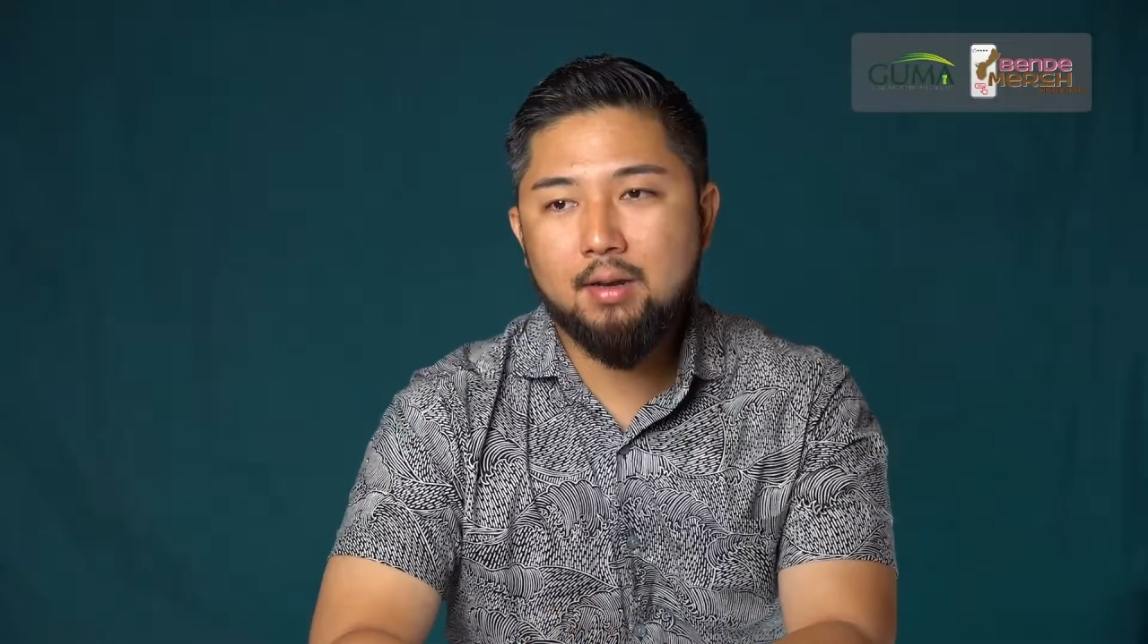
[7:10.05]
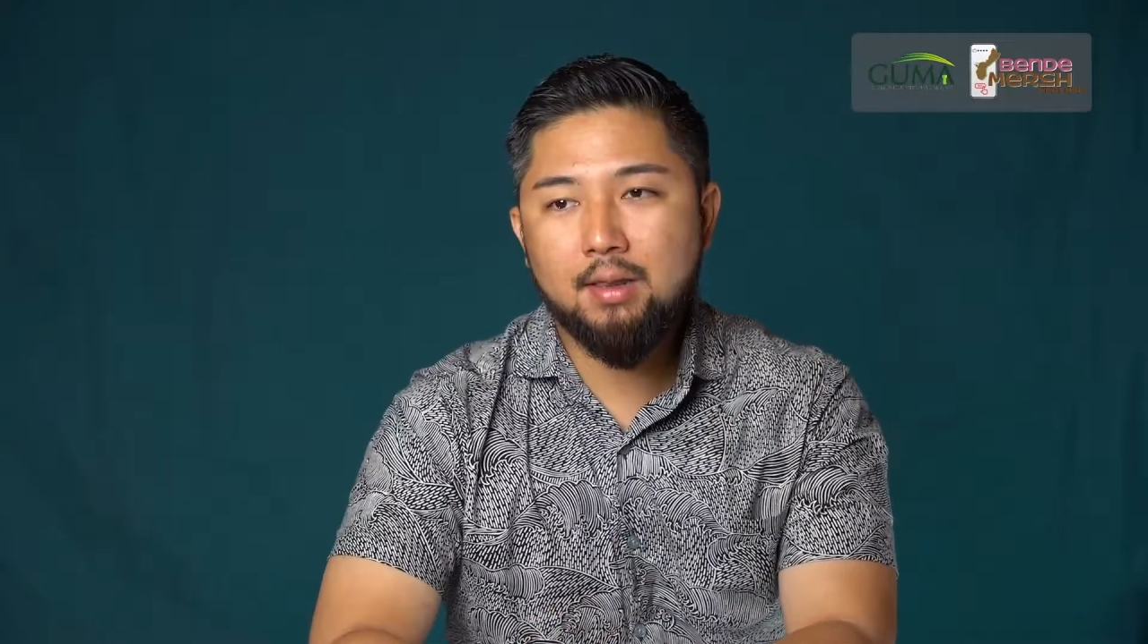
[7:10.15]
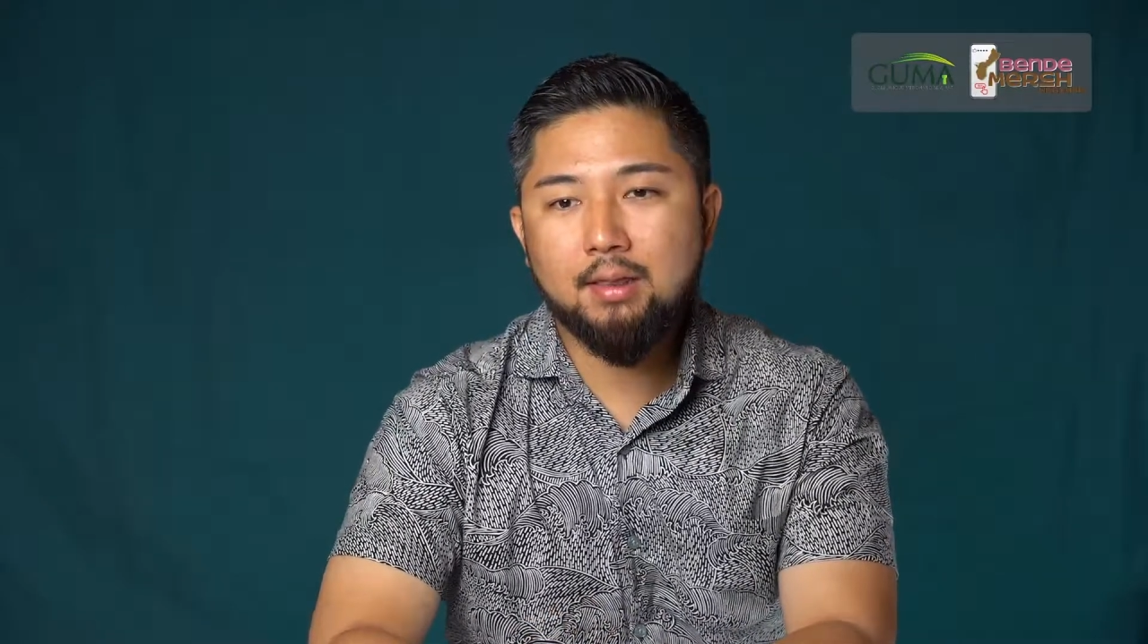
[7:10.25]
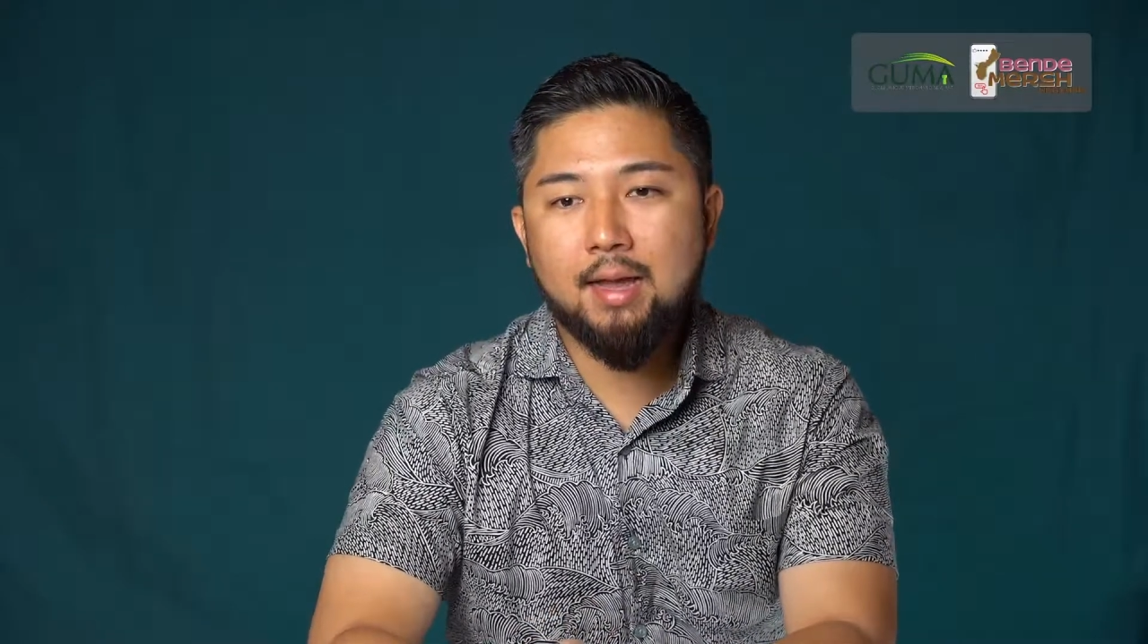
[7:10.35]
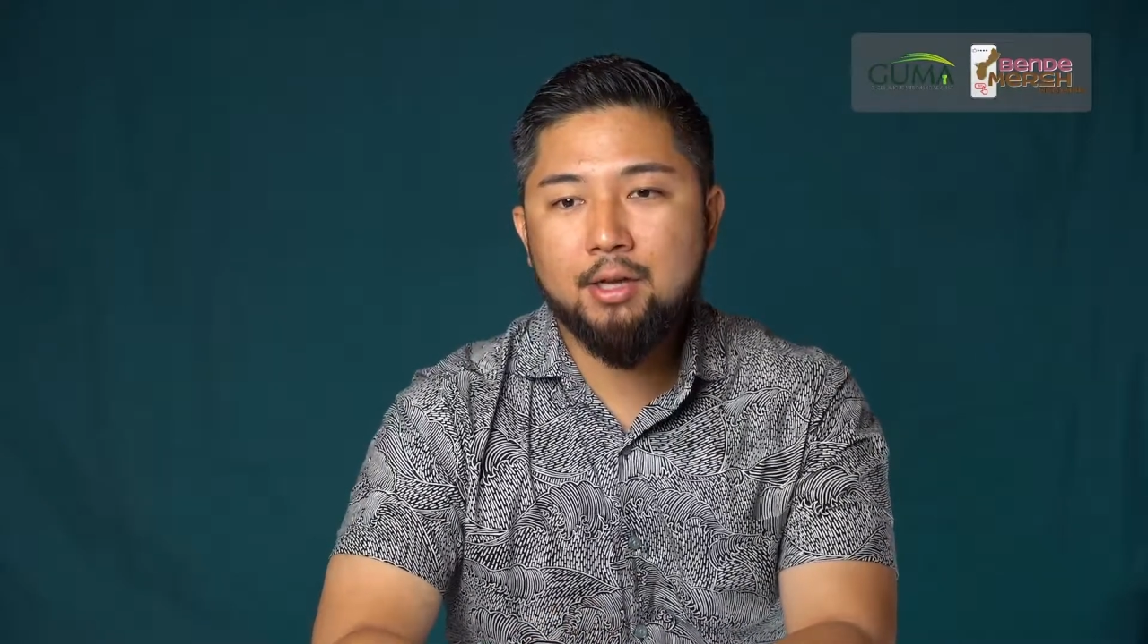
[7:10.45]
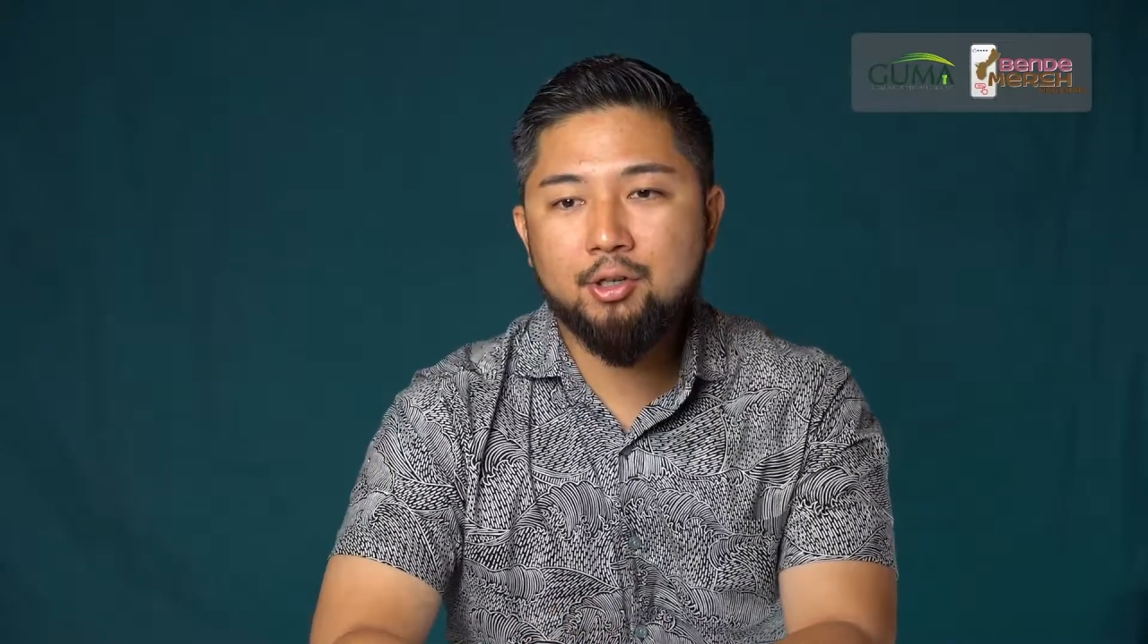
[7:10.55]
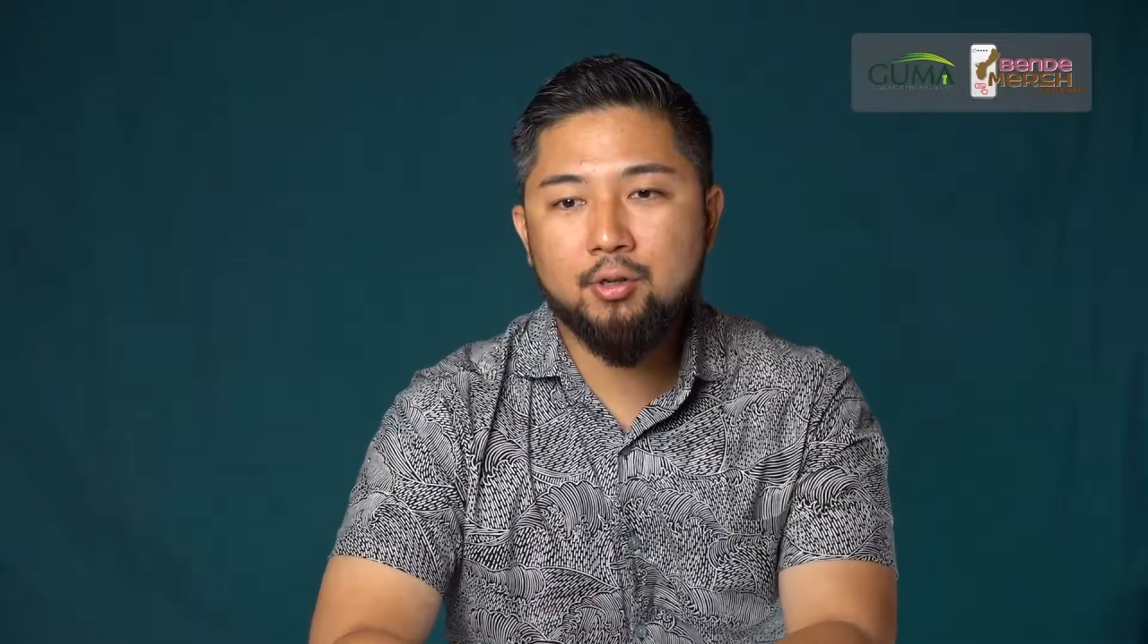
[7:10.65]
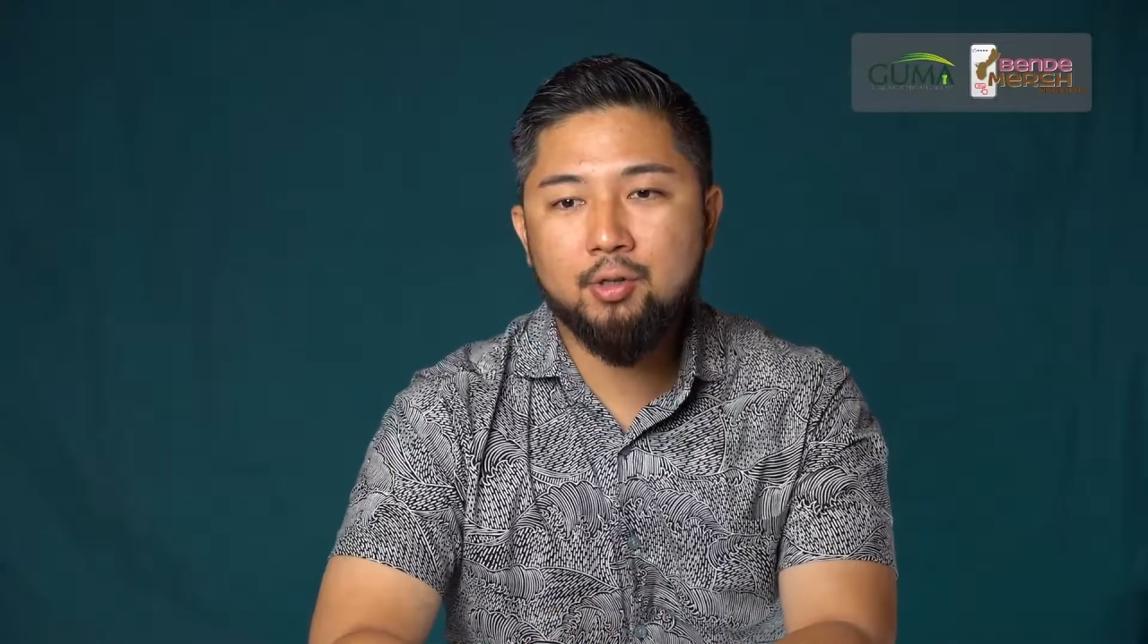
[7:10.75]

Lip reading: last year in